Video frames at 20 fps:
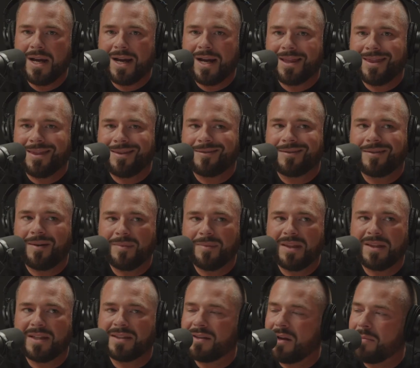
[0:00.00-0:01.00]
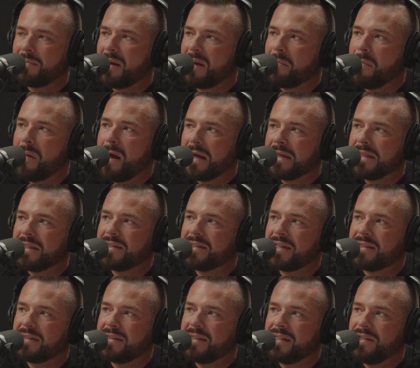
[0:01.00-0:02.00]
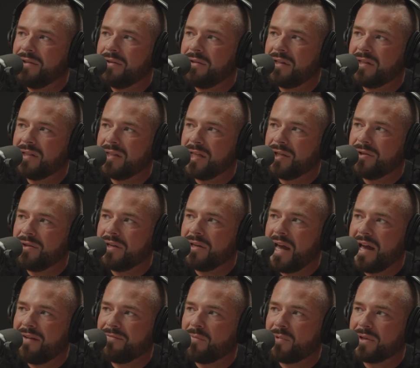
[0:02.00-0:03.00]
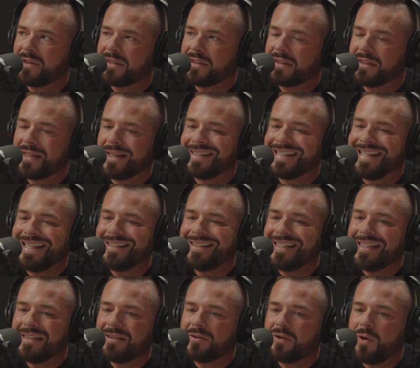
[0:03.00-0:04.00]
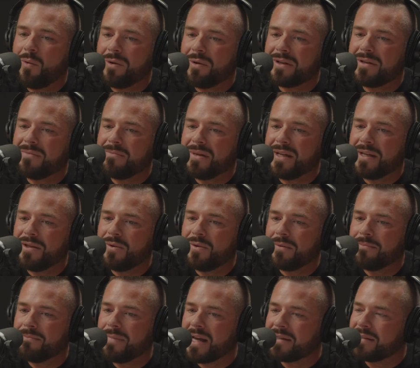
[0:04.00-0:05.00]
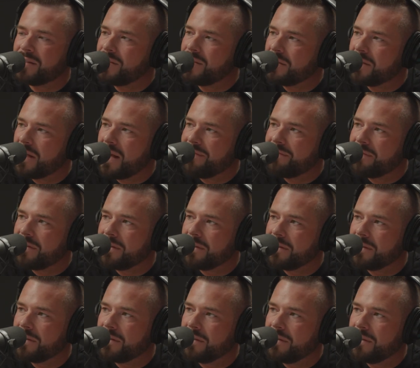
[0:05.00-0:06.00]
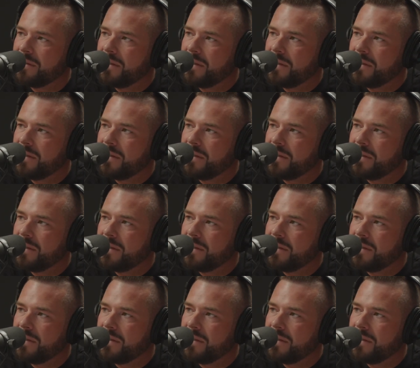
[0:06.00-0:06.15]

something that's on my mind as i see you continue to have more success is this going to be your best year ever yes